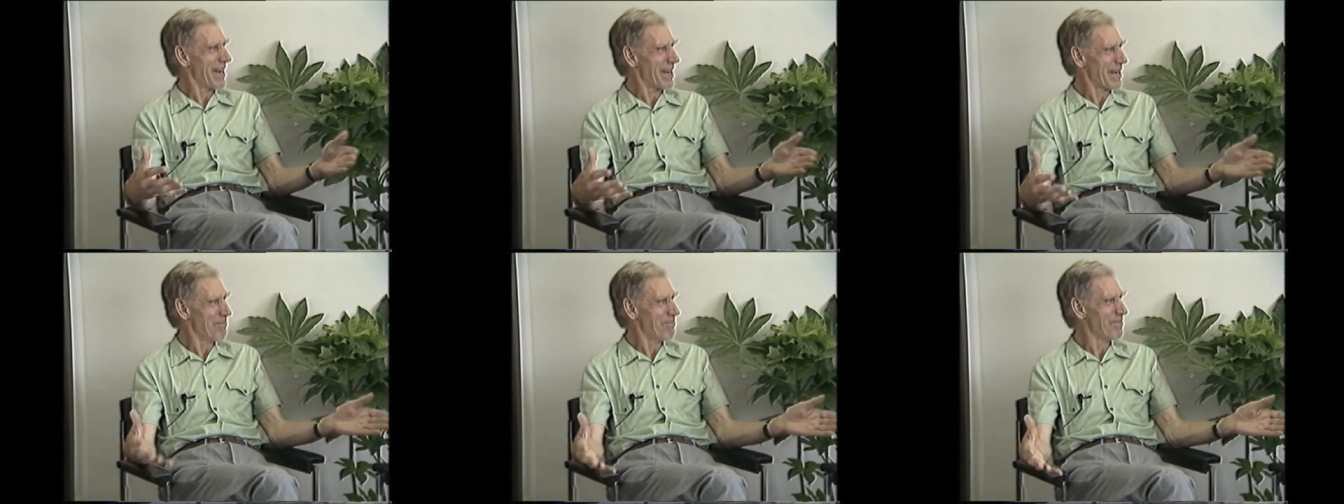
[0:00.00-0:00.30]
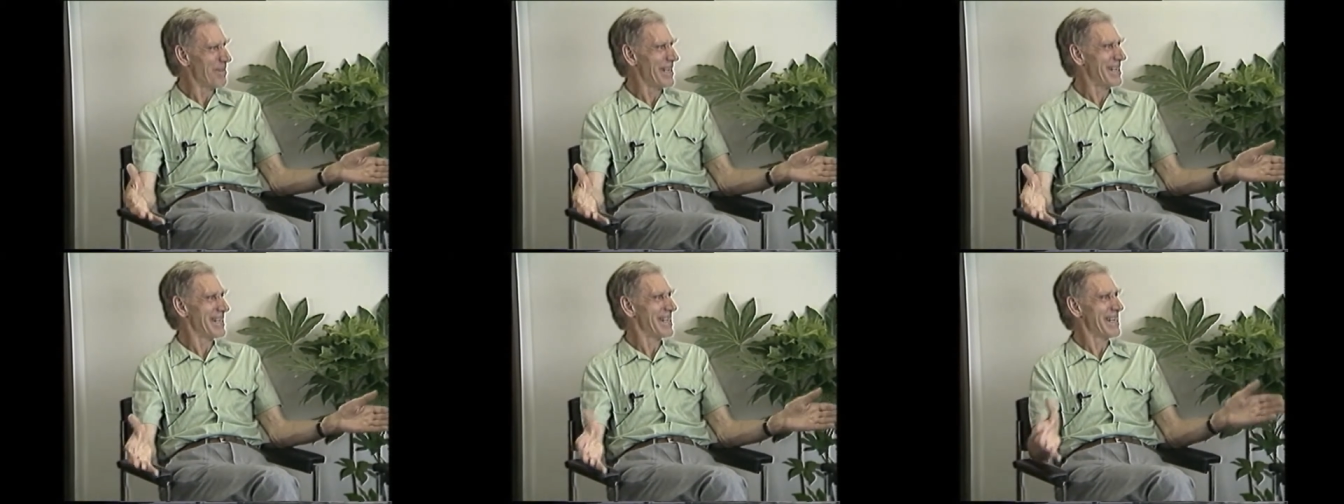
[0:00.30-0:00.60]
a
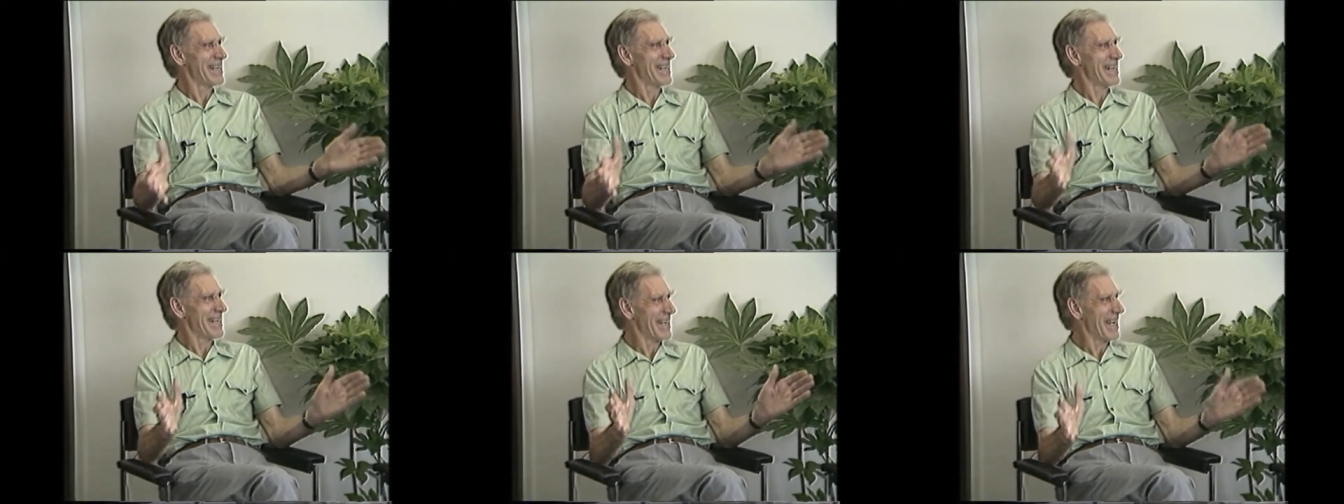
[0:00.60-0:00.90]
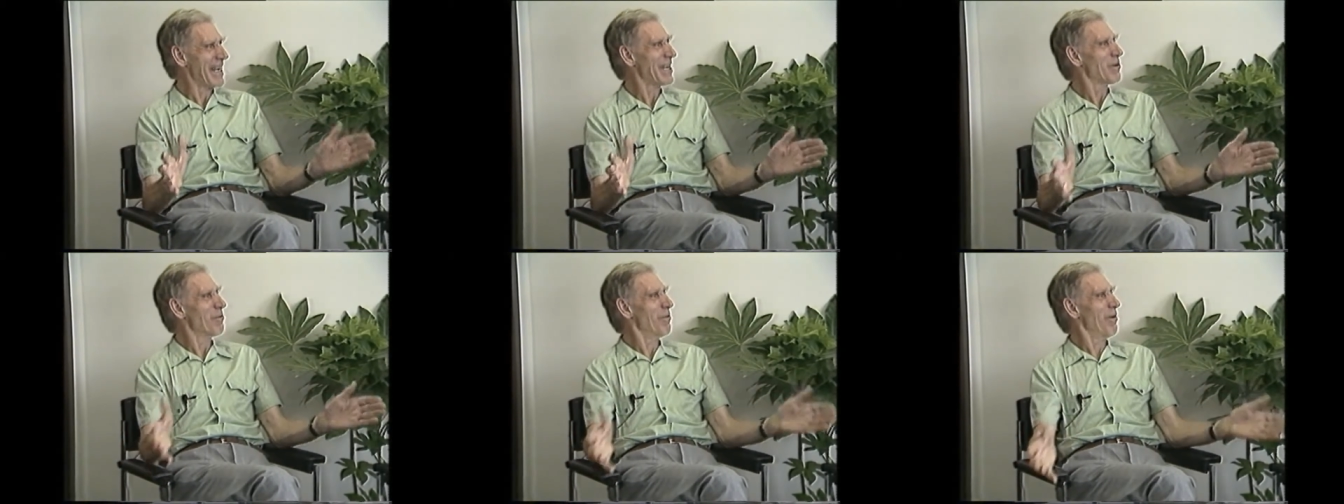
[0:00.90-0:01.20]
complete little
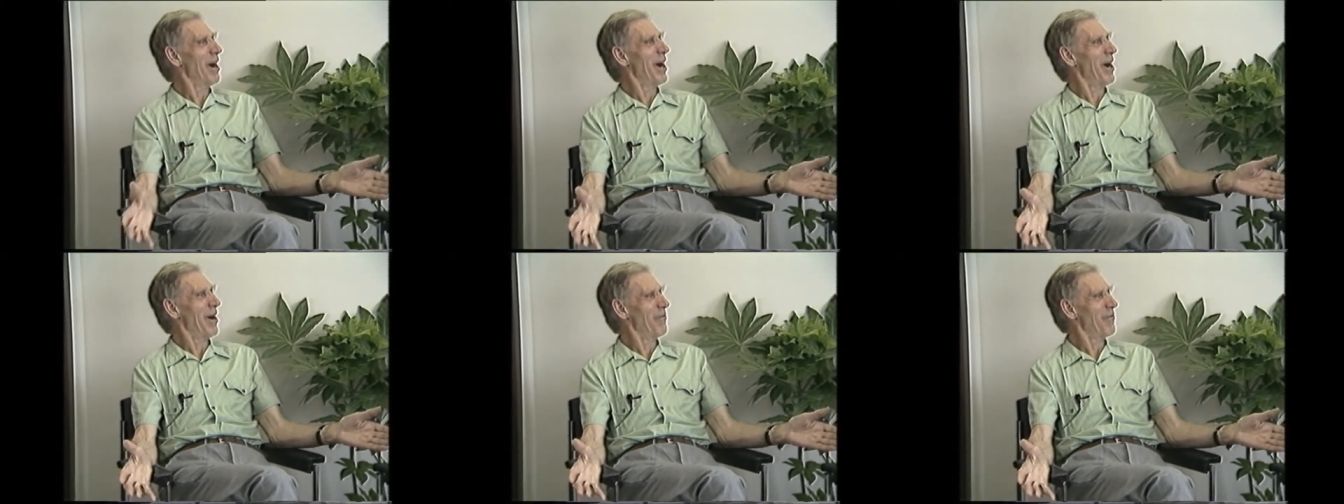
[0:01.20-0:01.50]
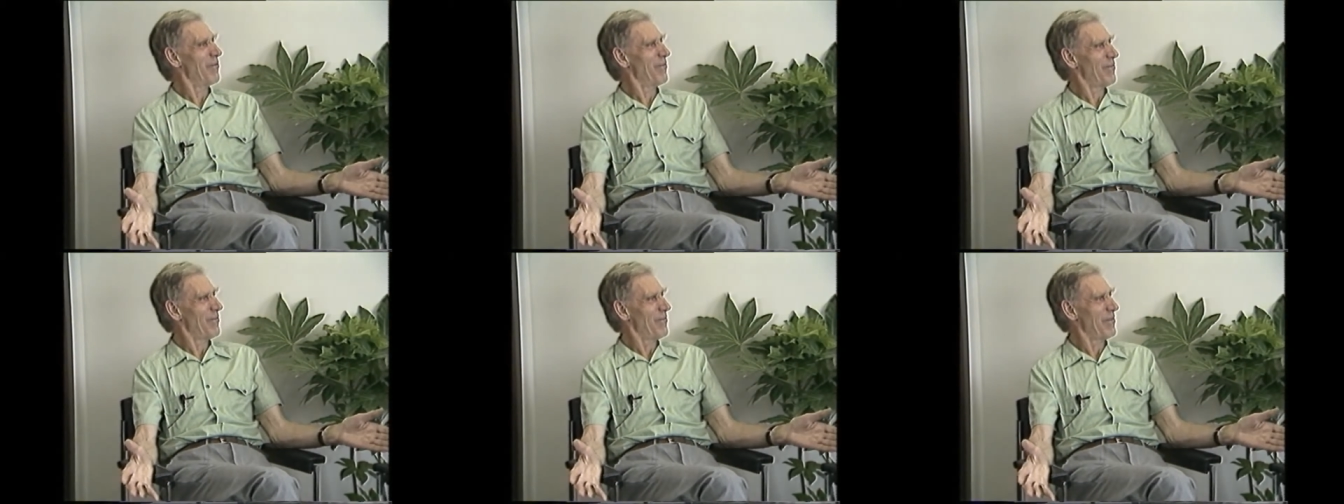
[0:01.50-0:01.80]
ghetto of
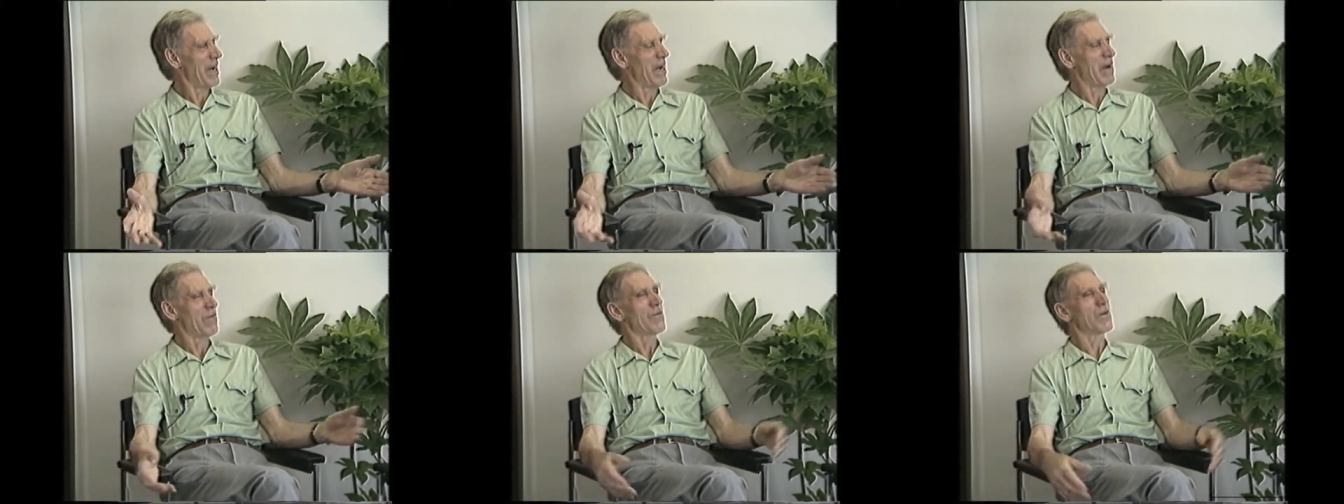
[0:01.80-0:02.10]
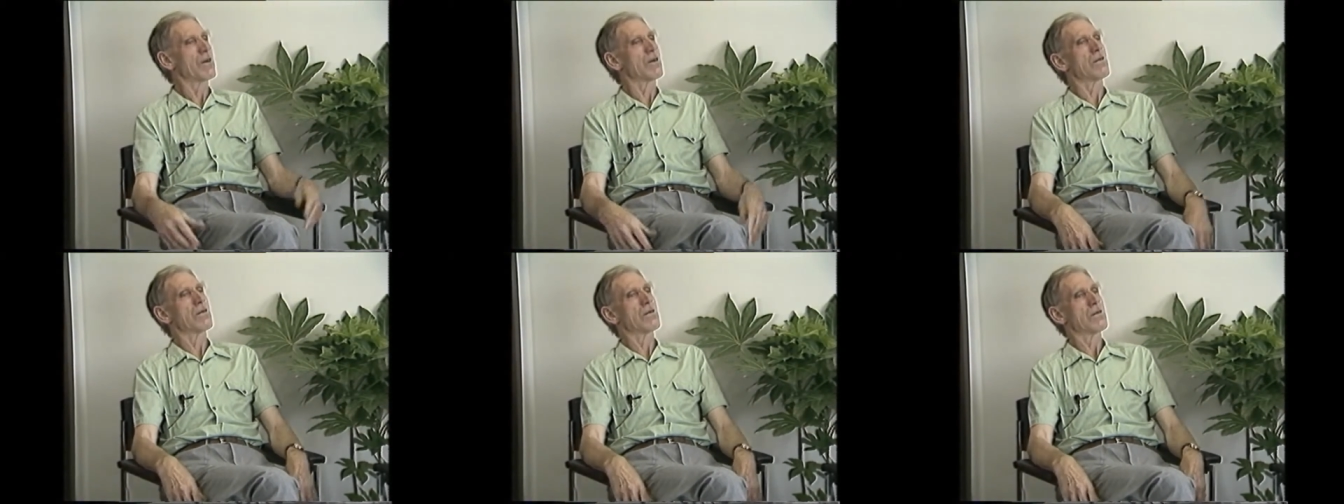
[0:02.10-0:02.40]
yes.
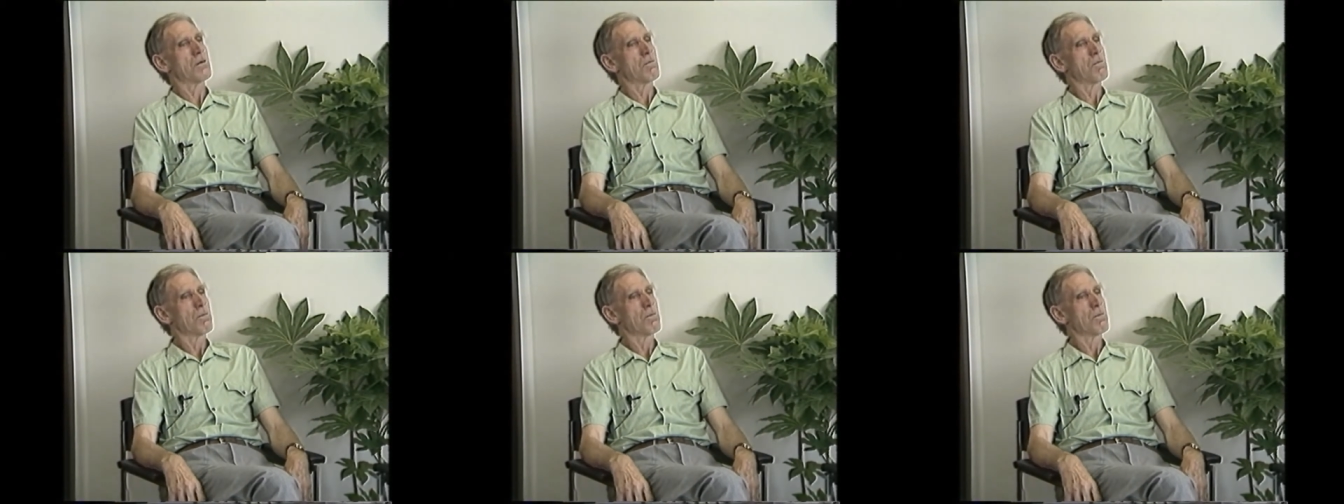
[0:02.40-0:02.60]
Africans.